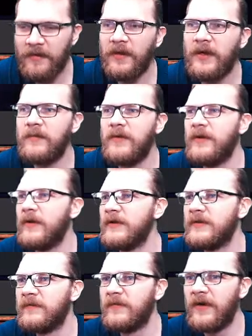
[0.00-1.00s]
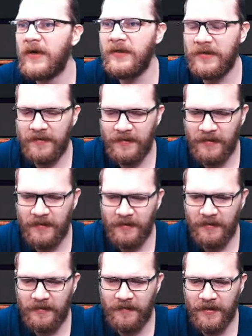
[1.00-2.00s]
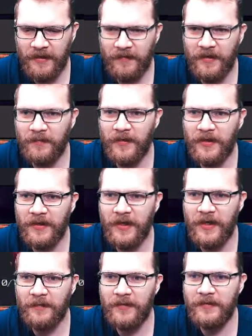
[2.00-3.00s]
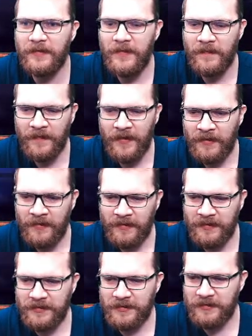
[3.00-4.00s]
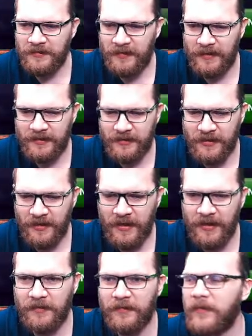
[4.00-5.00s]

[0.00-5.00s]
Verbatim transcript: okay, mutants, fine. I, I reckon we can make it happen. Let's let's check out